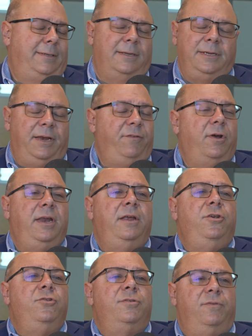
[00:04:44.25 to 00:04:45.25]
doesn't give you any
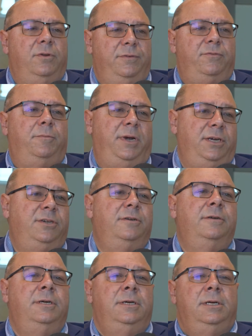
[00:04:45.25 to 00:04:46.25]
useful information.